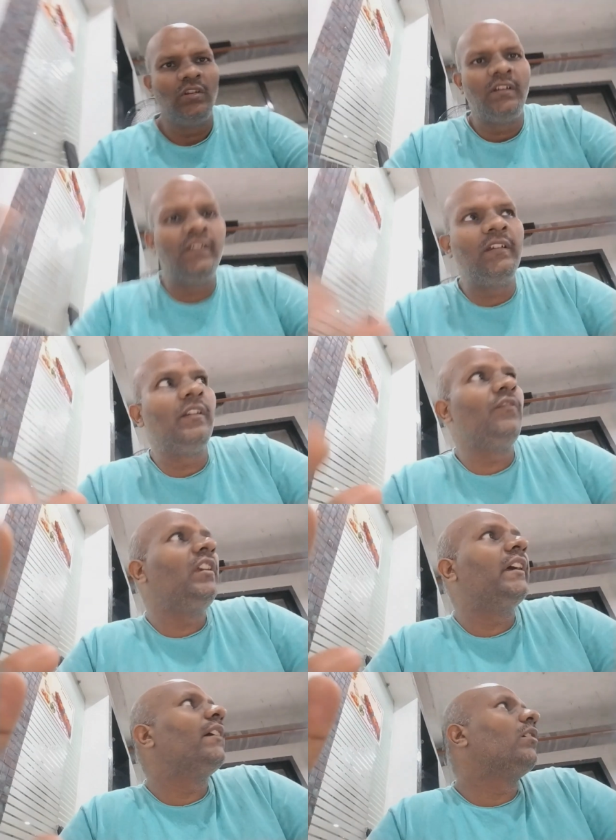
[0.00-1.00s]
here we
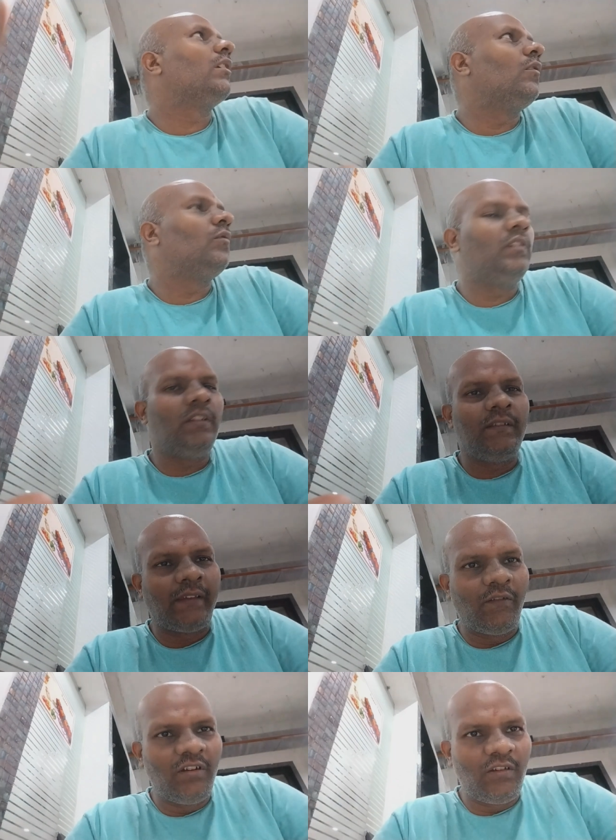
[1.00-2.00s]
have around
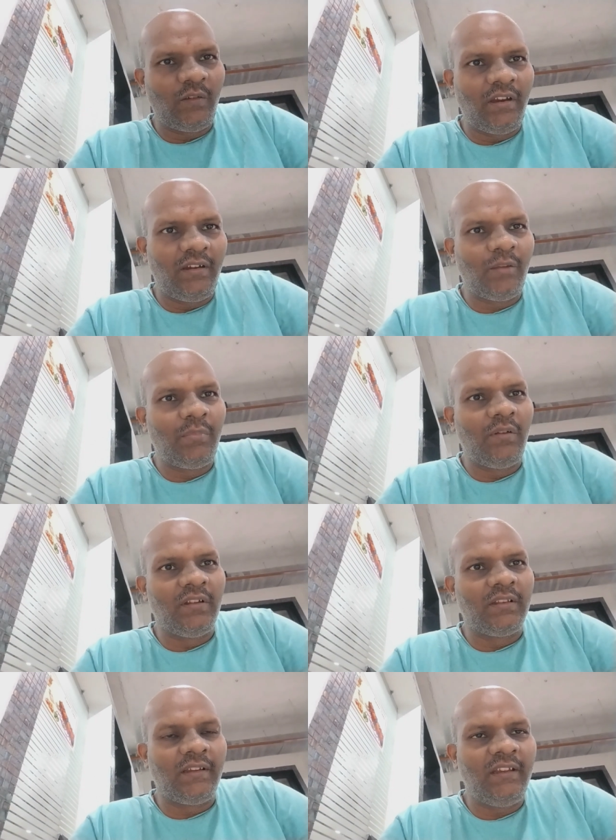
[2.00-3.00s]
7 to 8 table,
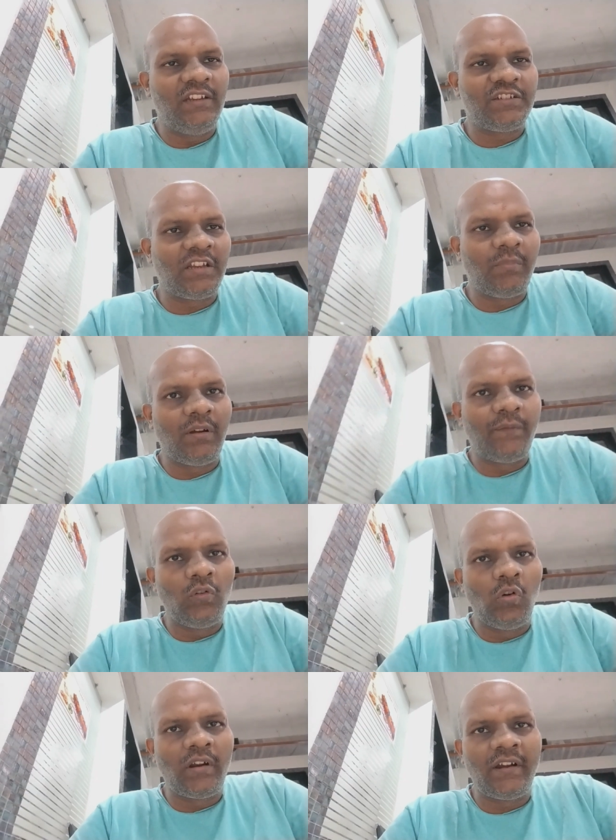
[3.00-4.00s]
with each table
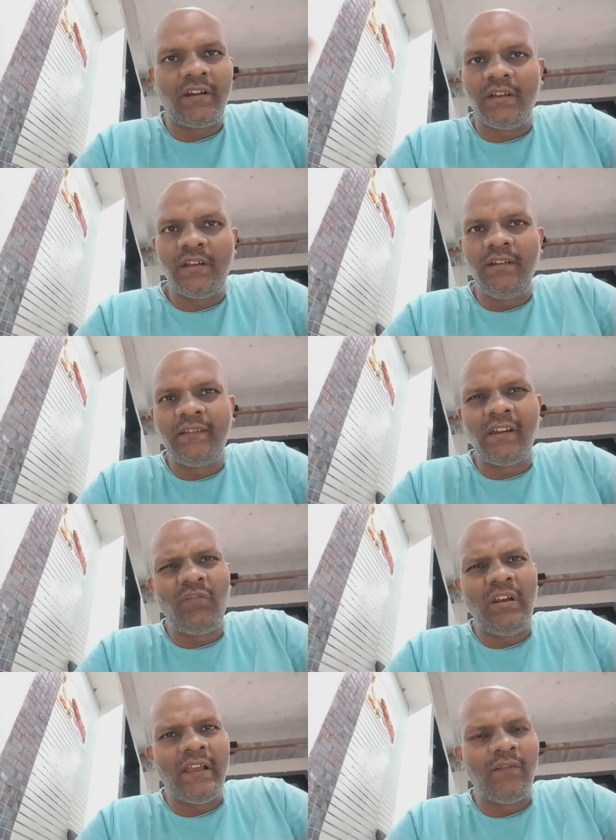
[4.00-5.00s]
4, and inside
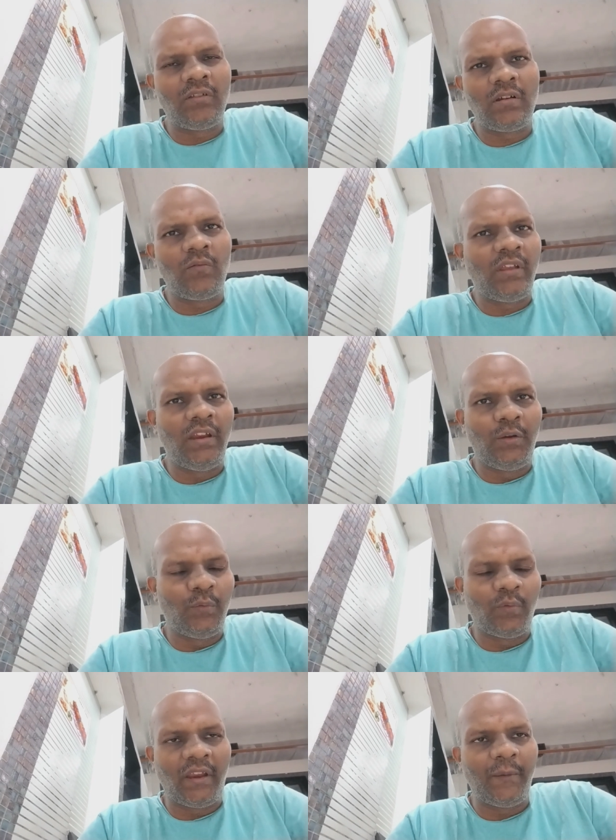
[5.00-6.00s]
we'll have around 8 to
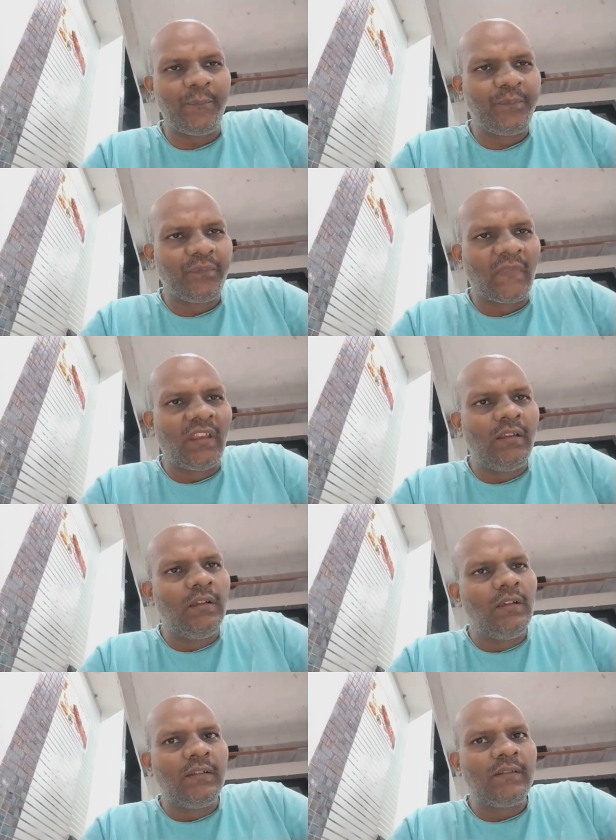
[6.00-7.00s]
9.
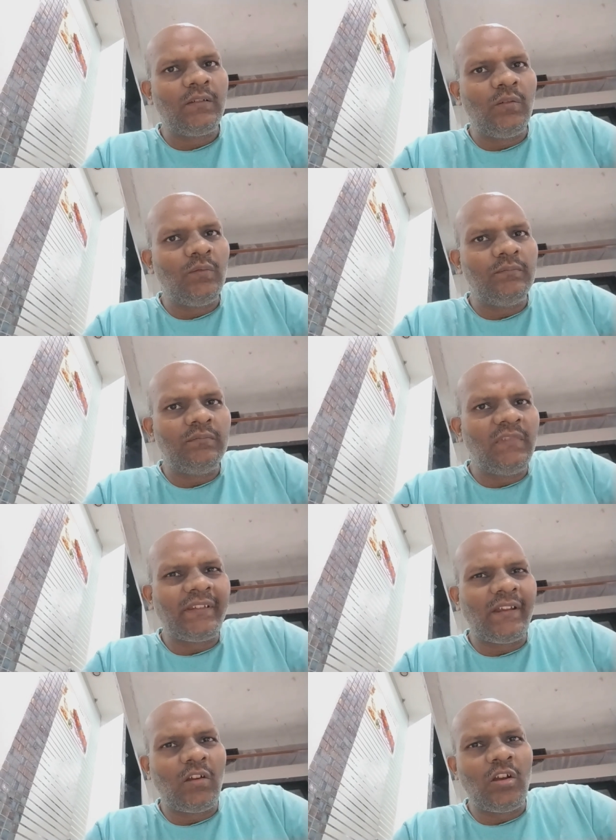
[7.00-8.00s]
So this
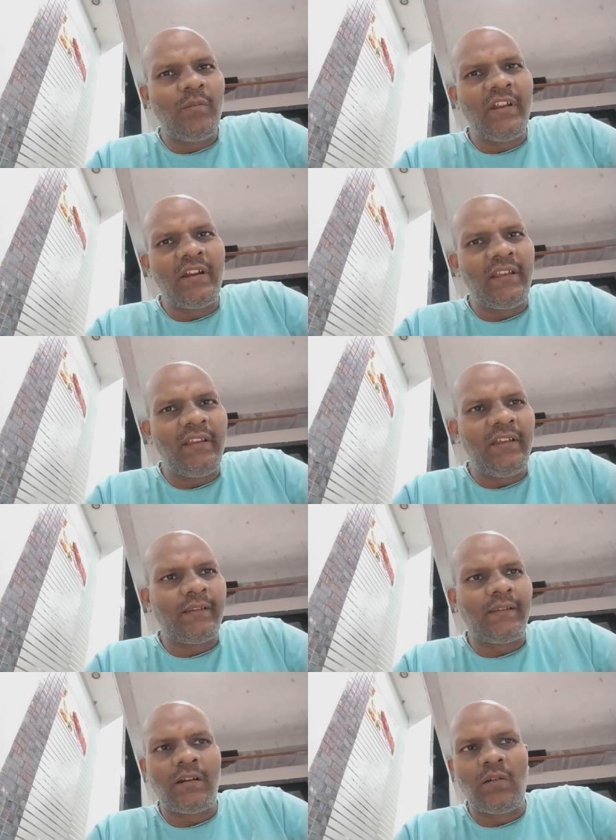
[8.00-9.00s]
can accommodate, I guess,
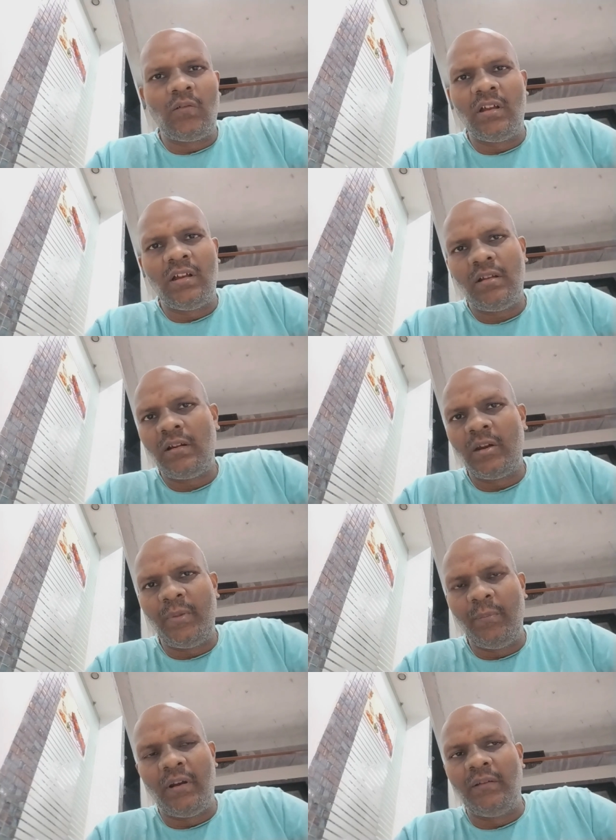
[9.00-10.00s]
around 100
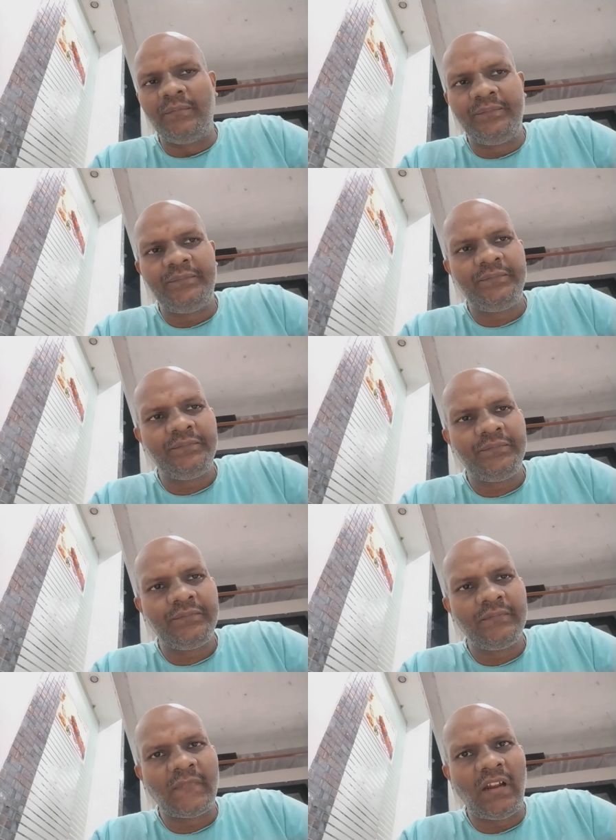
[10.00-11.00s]
people,
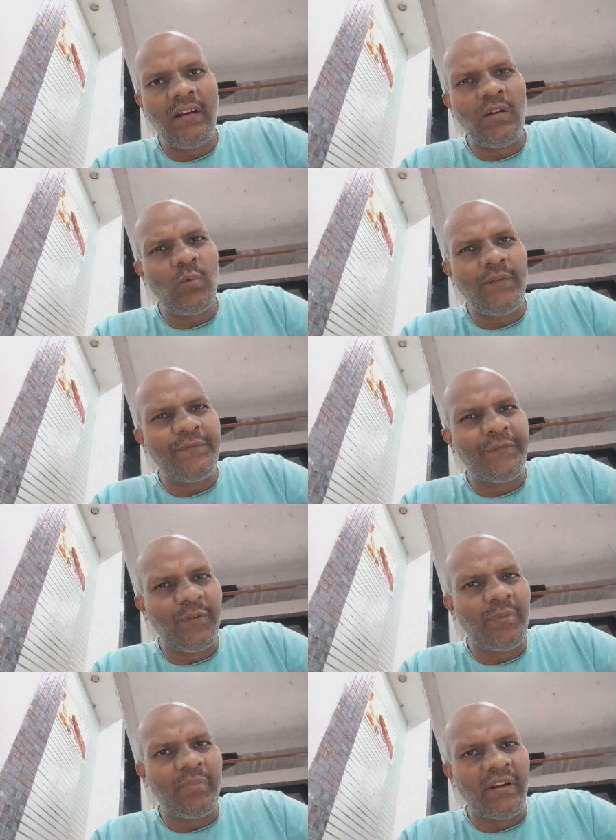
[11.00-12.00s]
100 to 150
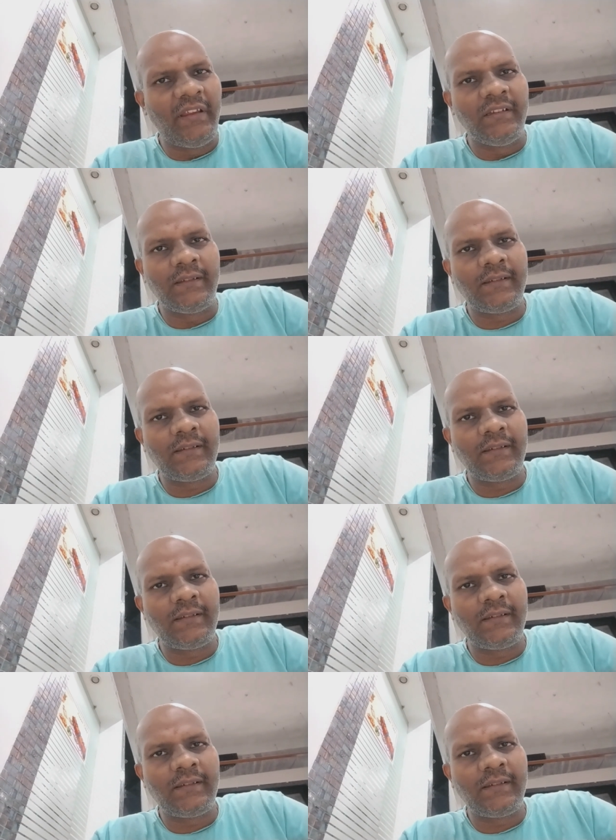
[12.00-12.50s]
people, I guess.